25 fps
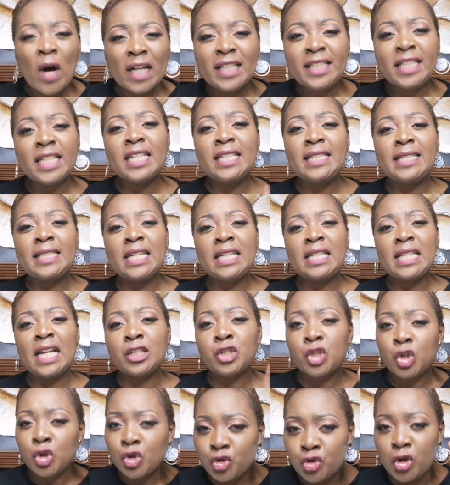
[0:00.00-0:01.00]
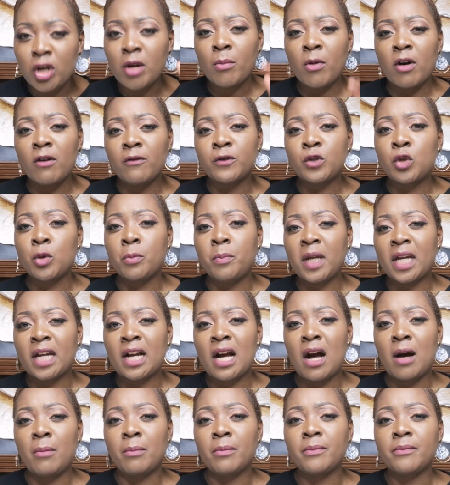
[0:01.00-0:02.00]
What is it that you dream of to
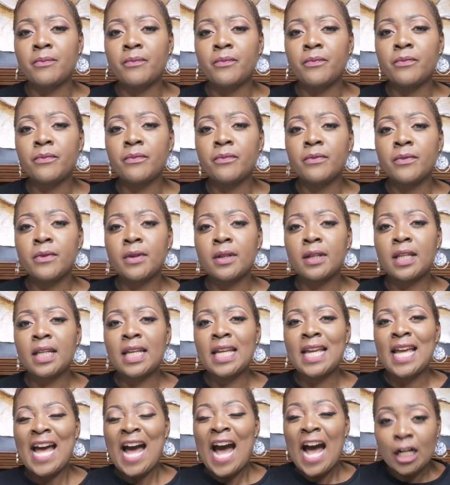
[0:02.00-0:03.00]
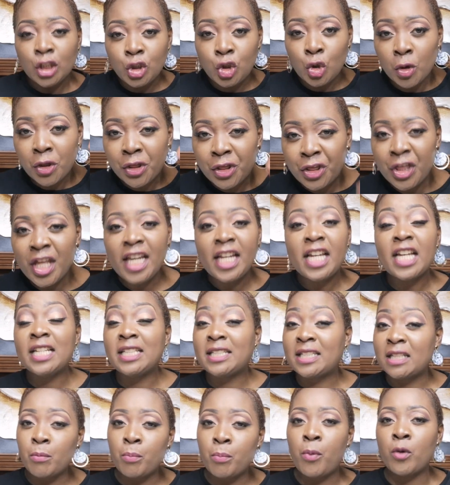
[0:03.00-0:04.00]
become and you
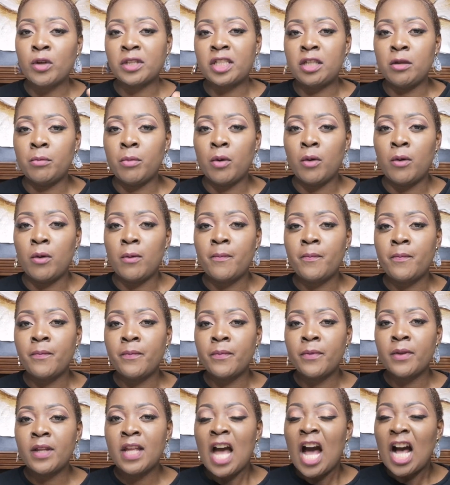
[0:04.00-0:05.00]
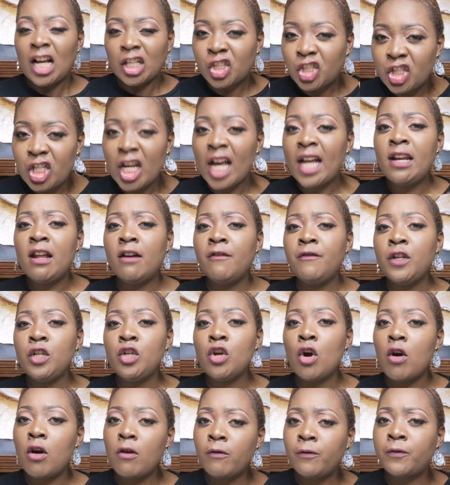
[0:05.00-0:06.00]
think is impossible? I shared a
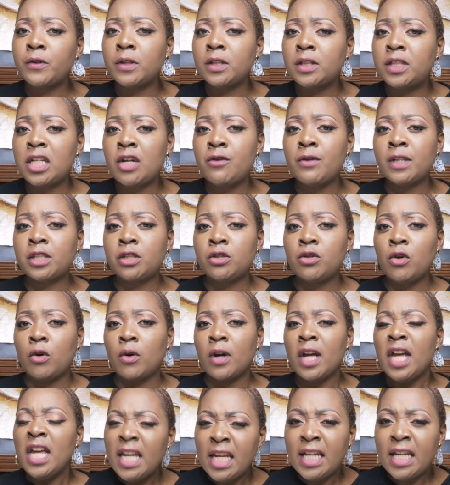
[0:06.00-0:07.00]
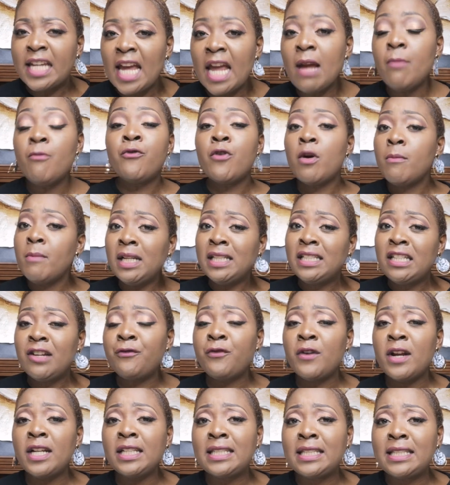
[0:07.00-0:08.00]
video of Serious No. He came from a
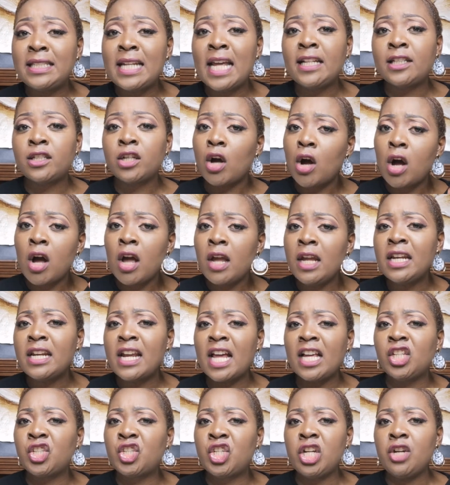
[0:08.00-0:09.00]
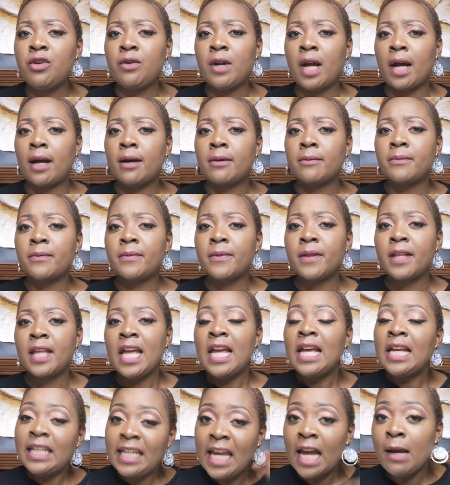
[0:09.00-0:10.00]
different state in Nigeria,
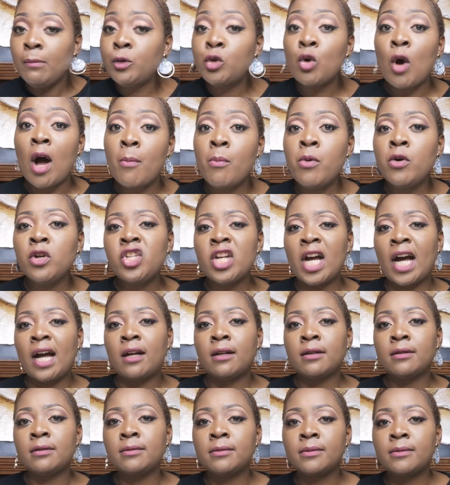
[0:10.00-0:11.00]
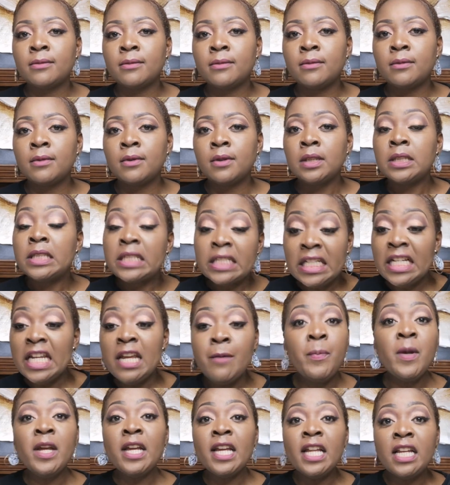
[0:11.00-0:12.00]
came to Abuja,
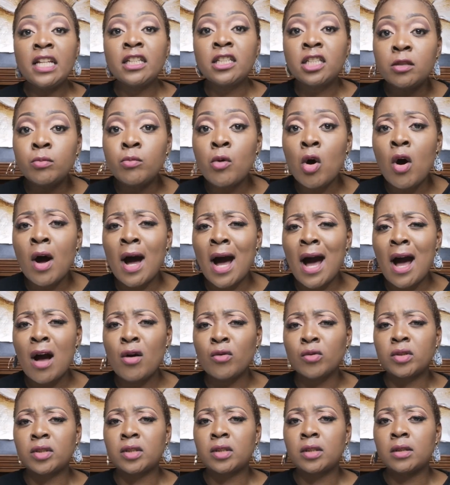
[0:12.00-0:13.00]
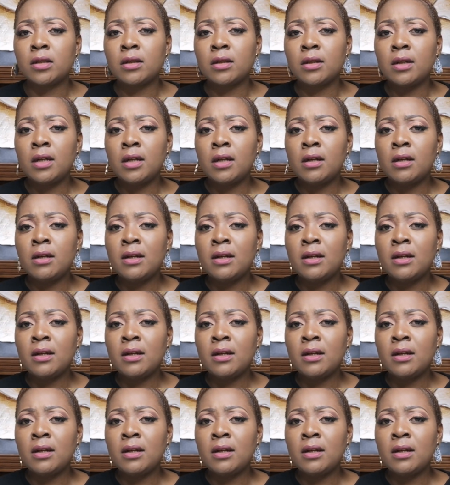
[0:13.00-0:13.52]
sleeping in a small house.